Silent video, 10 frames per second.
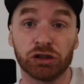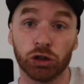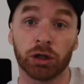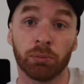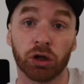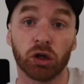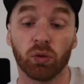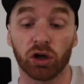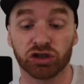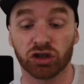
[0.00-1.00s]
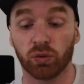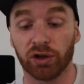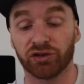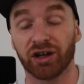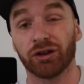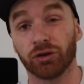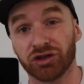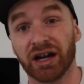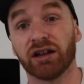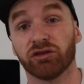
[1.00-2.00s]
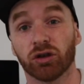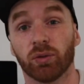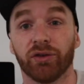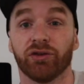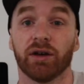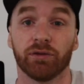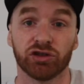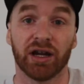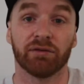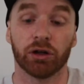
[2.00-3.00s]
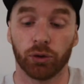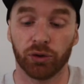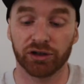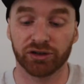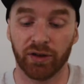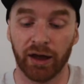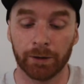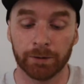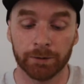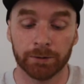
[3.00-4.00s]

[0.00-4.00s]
so you can put your watch on the one side and your charger on the one side if you're traveling or things like that.